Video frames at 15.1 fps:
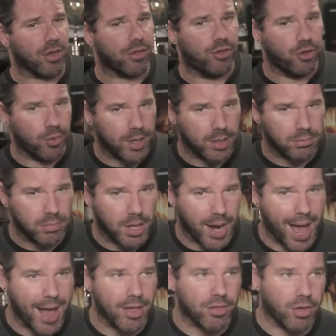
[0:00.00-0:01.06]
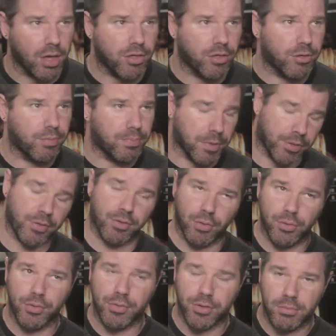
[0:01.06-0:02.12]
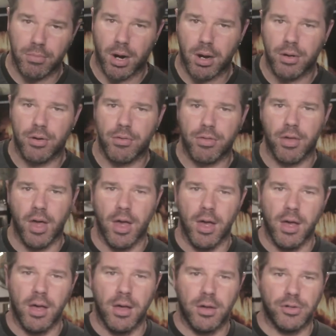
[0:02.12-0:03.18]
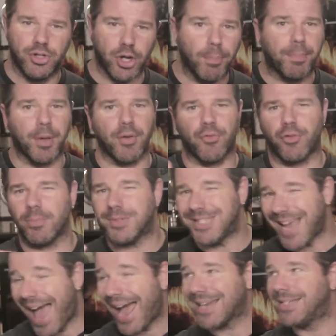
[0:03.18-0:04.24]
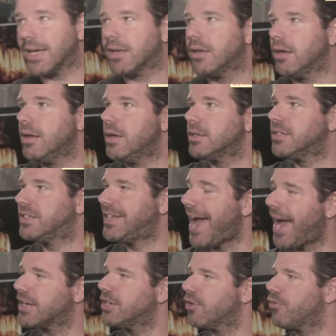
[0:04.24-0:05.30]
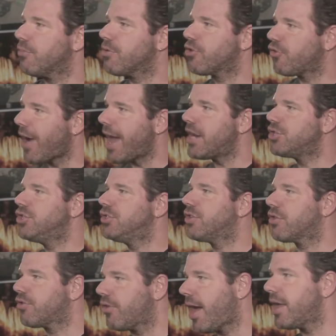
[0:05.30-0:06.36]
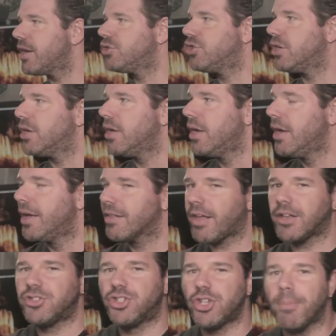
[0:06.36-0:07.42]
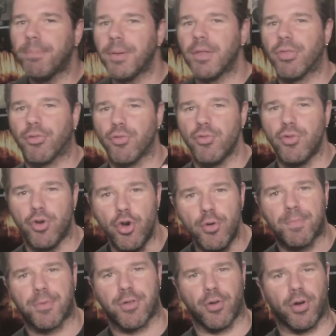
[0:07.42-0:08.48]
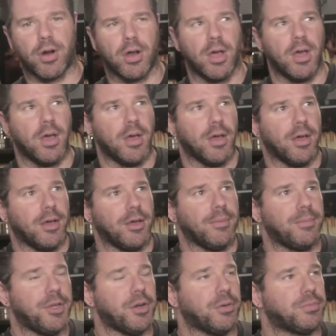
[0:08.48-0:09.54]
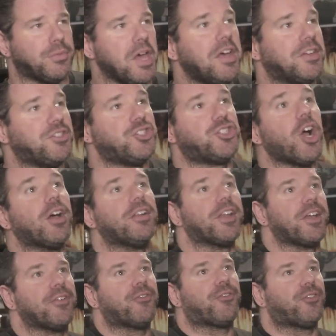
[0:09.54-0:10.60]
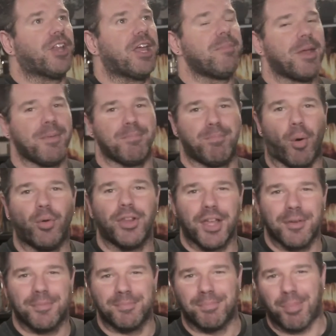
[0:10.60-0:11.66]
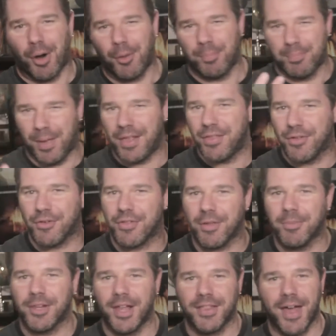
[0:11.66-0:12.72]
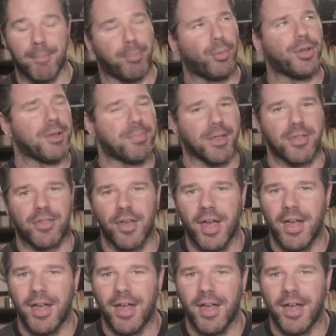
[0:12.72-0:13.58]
us doing? It has us, business owners and marketers, jumping from tactic to tactic, from strategy to strategy. It's like jumping through hoops or, you know, juggling flaming bowling ball pins or something like that, bowling pins,